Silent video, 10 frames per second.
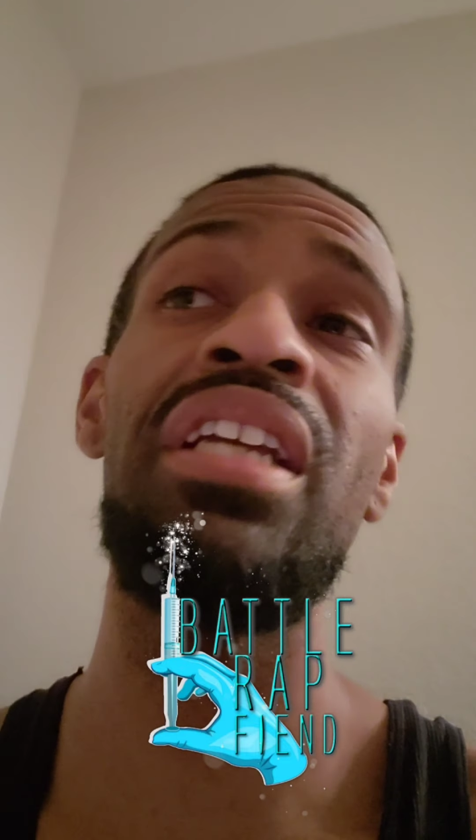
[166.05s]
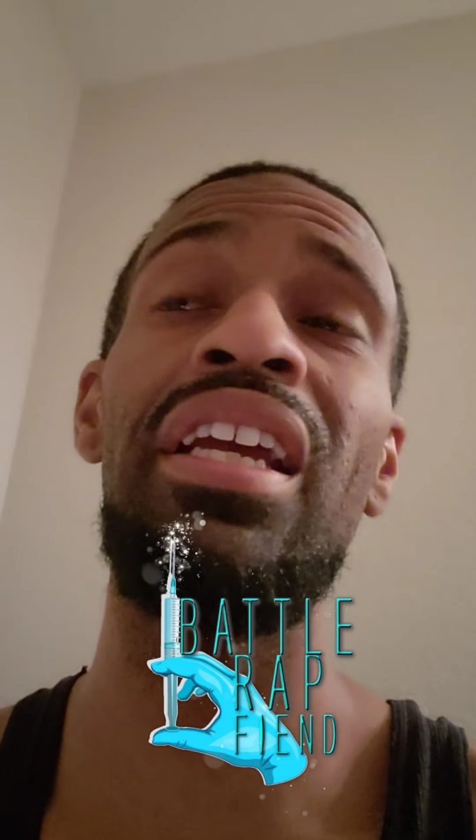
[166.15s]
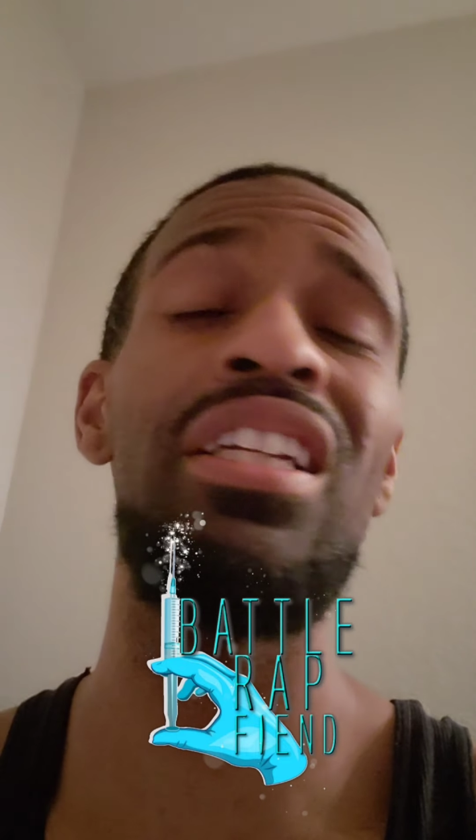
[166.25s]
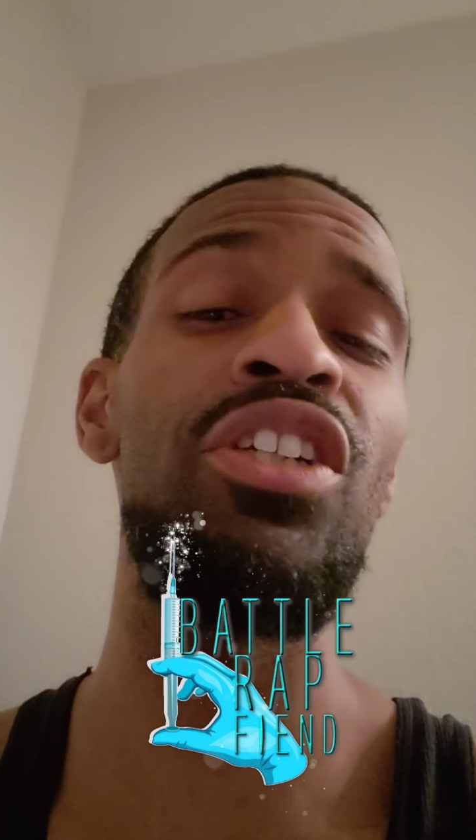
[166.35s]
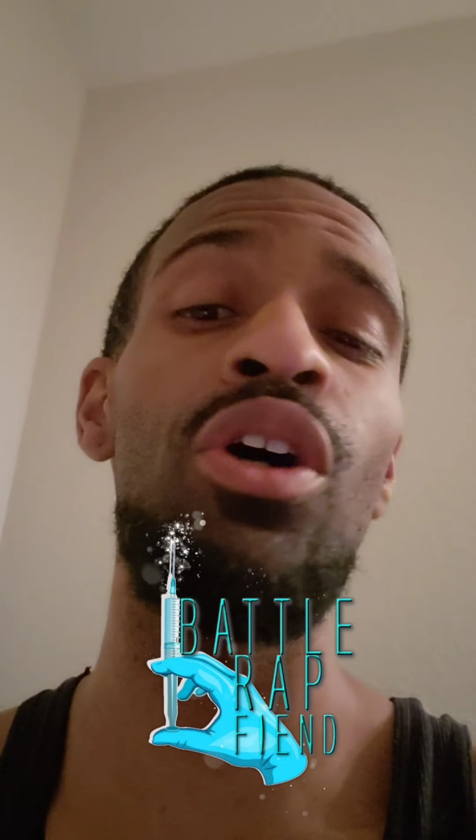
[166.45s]

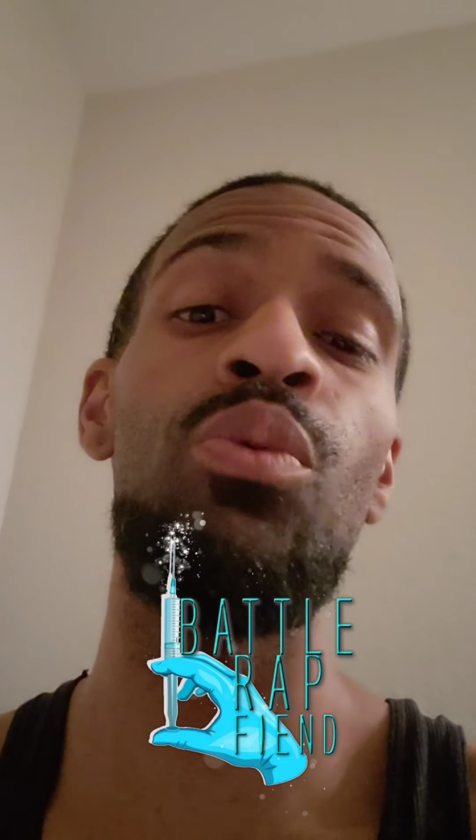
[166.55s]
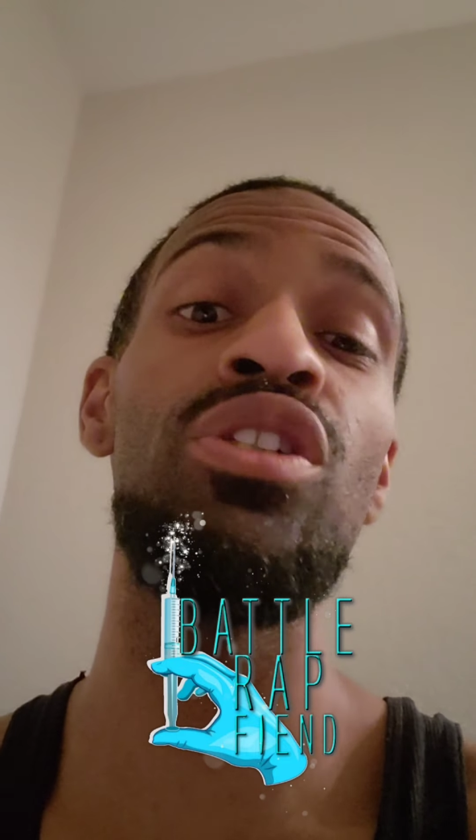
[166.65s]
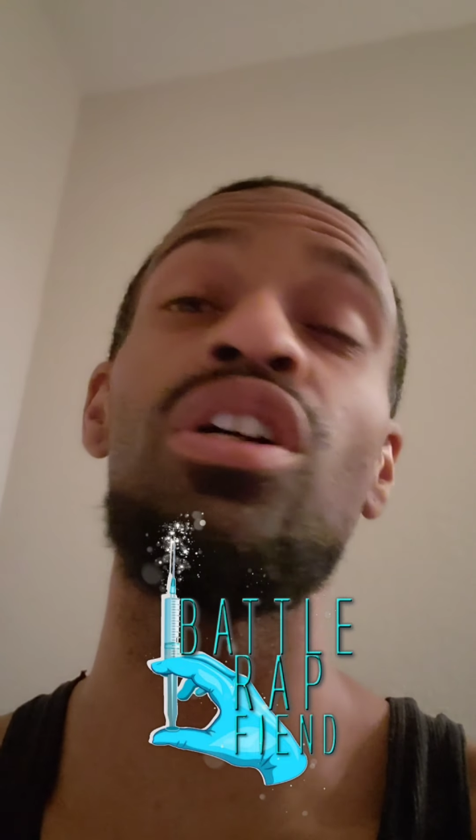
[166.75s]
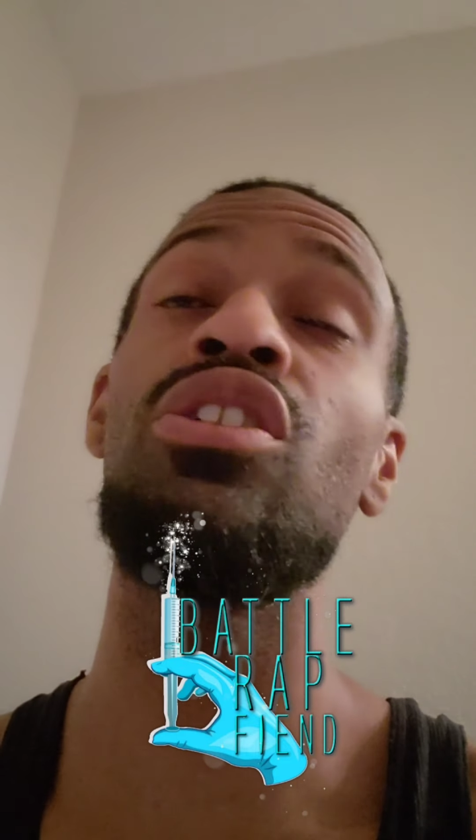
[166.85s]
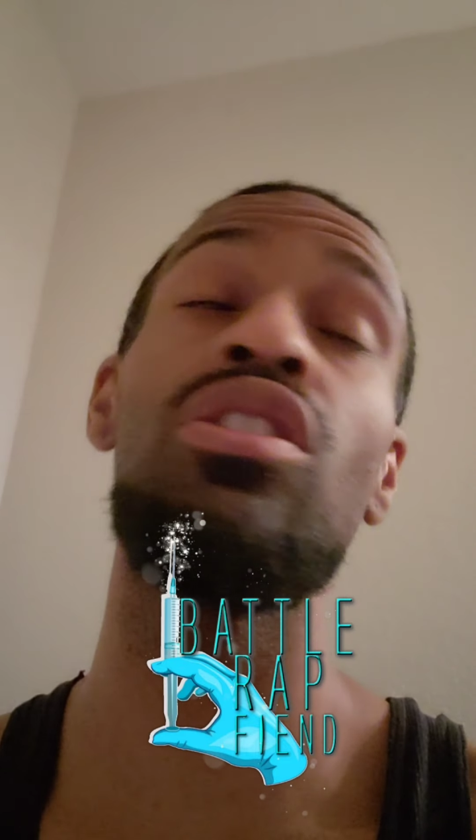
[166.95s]
and you know
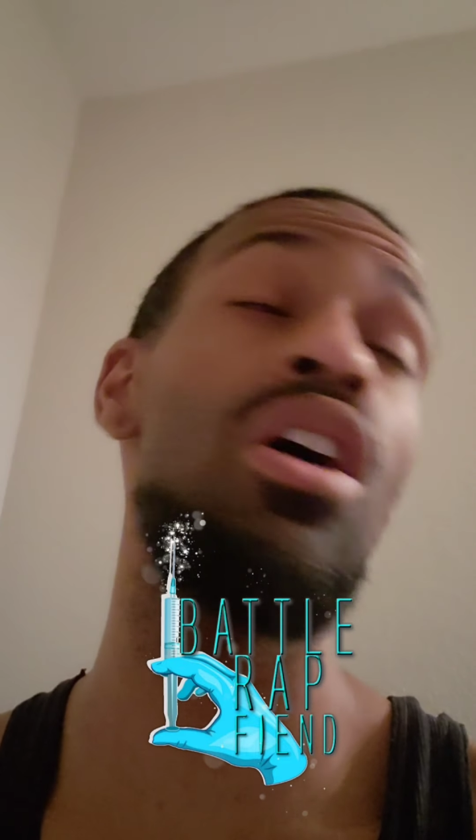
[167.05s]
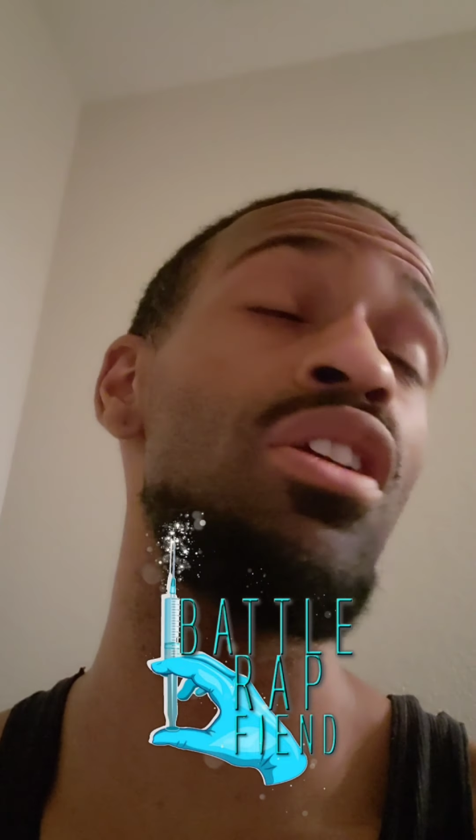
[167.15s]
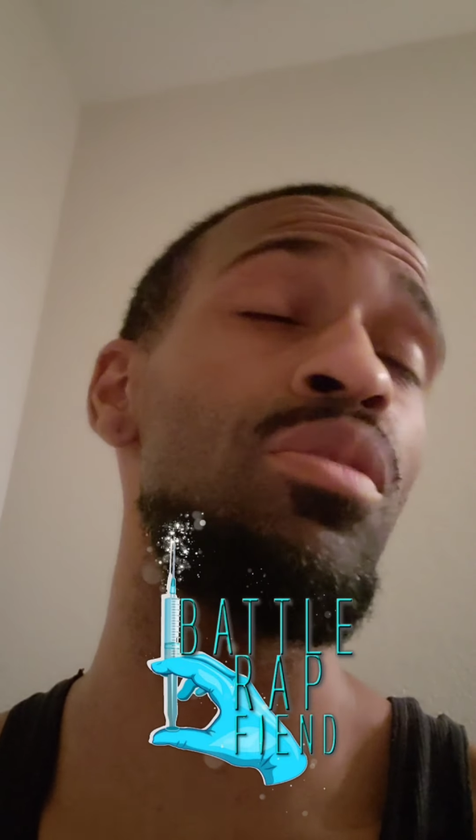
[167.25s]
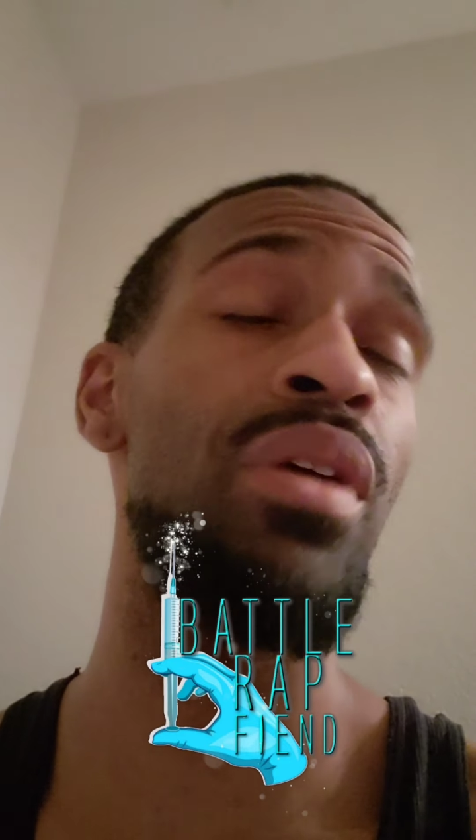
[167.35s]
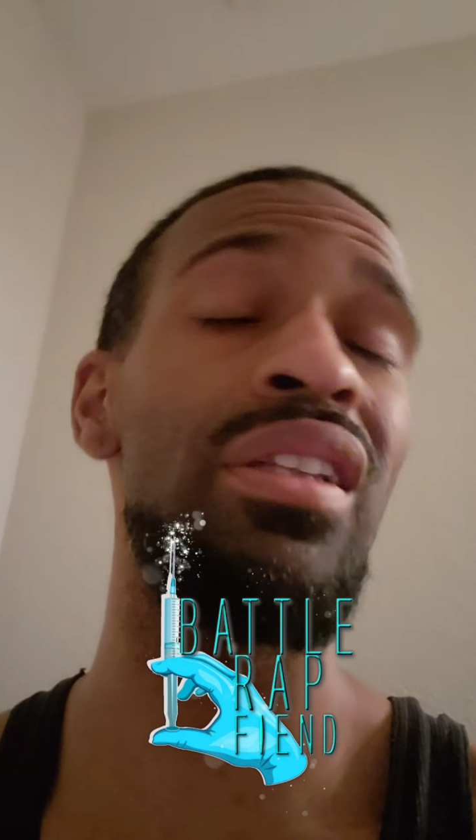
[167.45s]
what y'all's
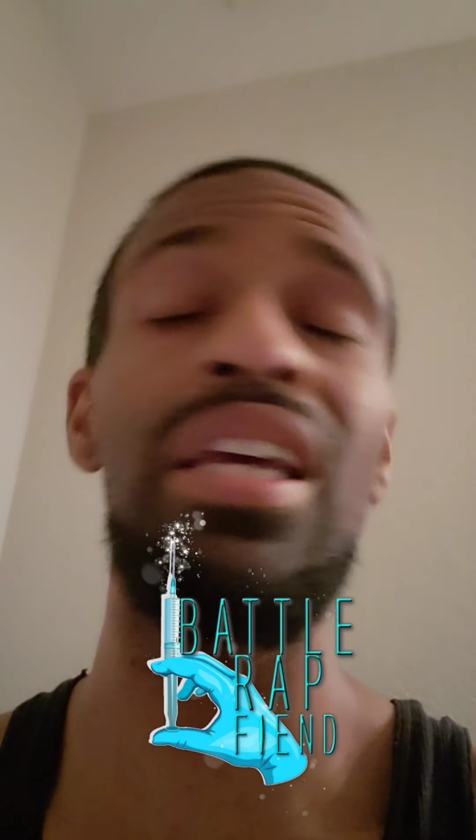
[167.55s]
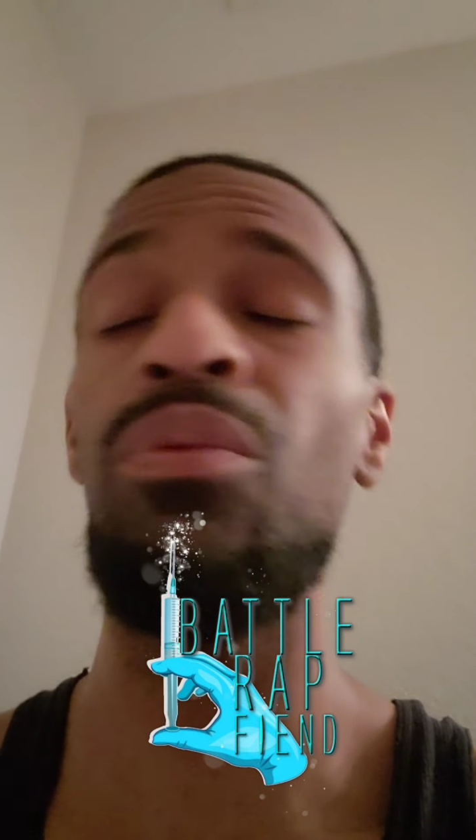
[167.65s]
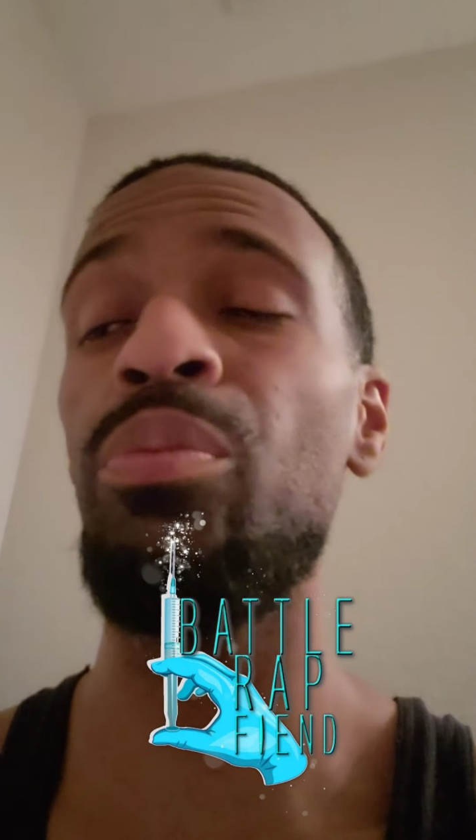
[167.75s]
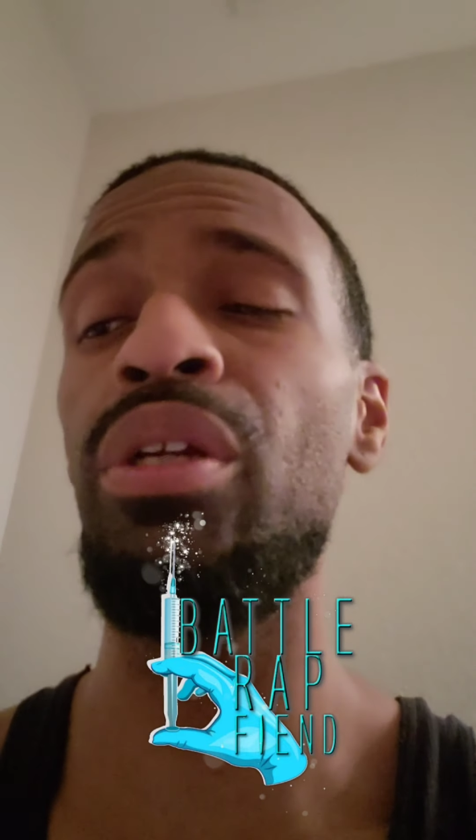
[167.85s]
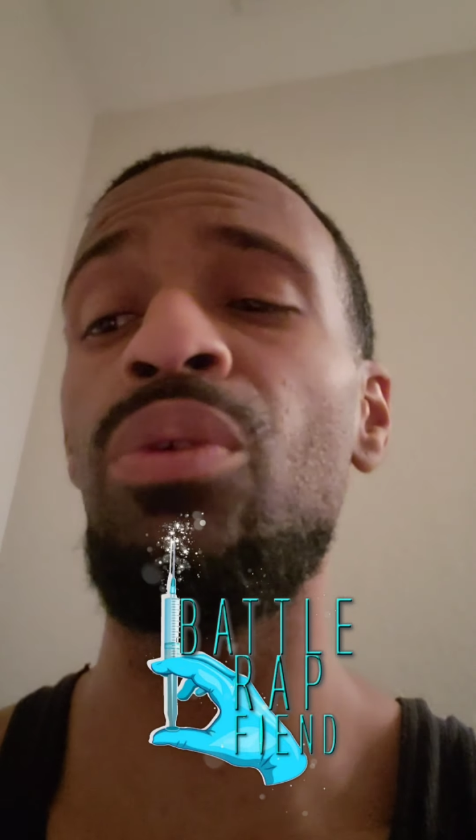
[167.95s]
thoughts about that
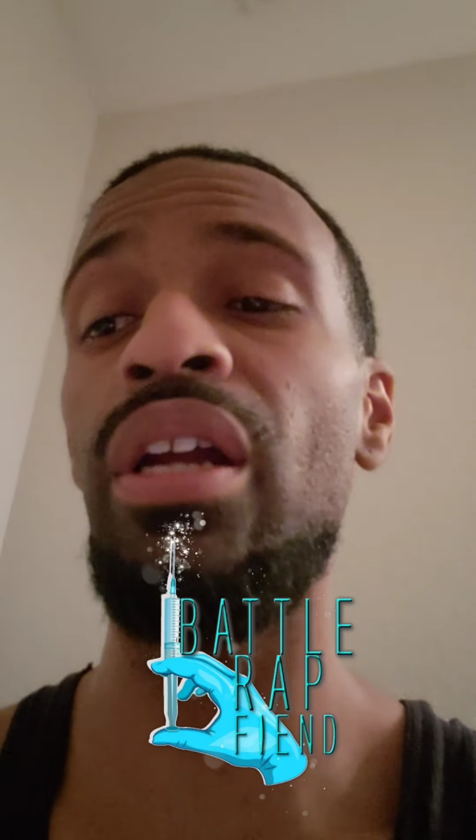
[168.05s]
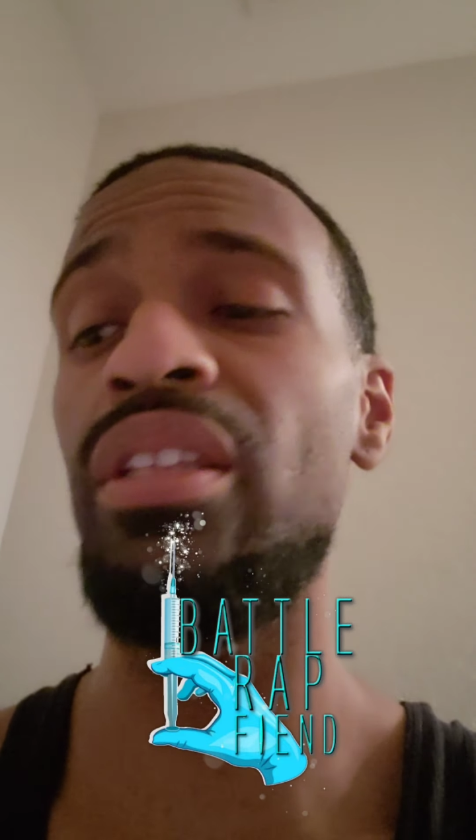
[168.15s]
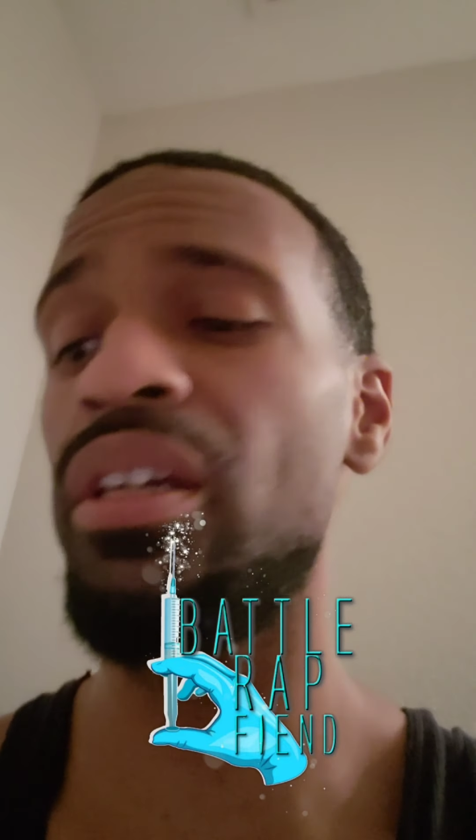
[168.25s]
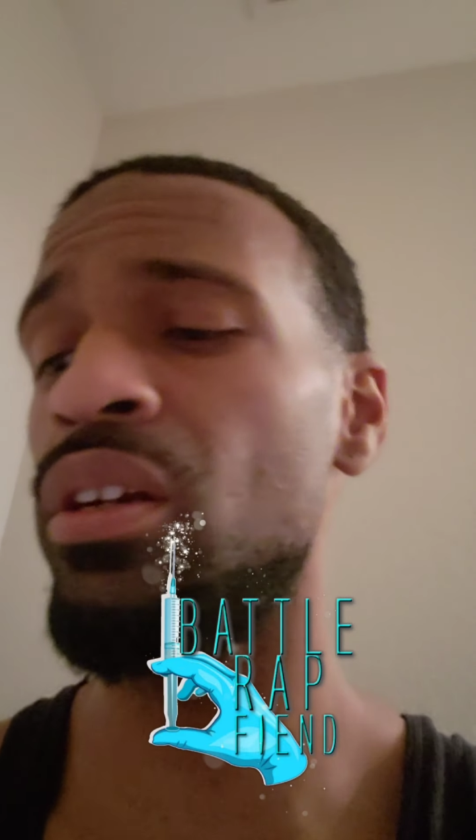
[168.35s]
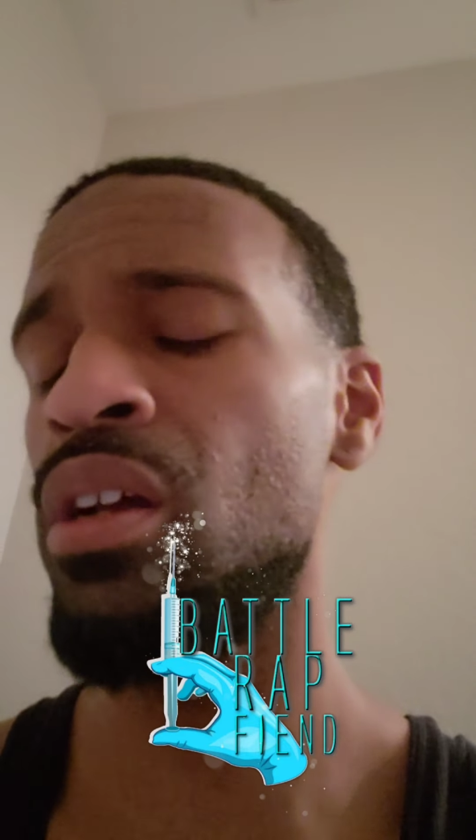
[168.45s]
would be right
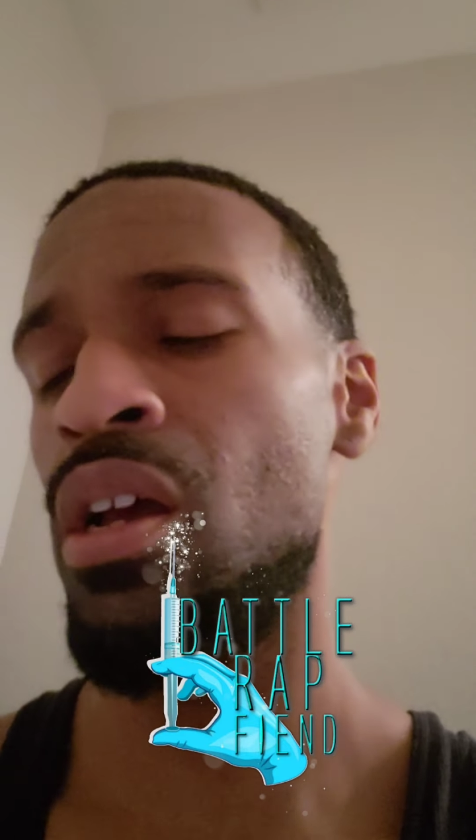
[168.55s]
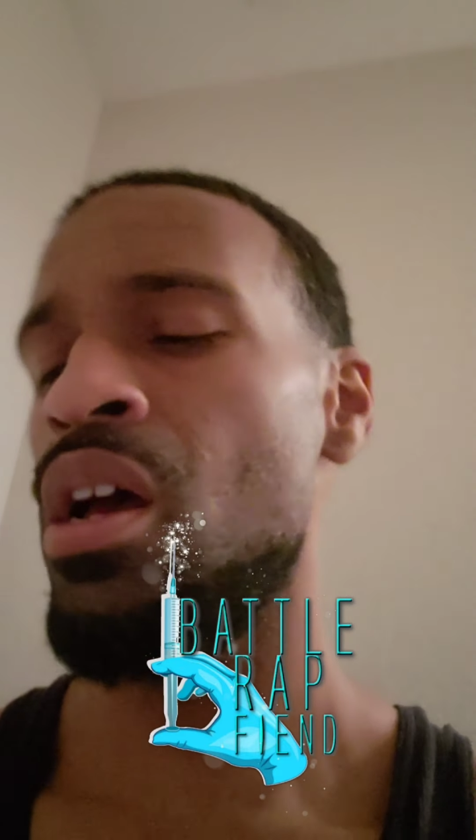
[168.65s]
there.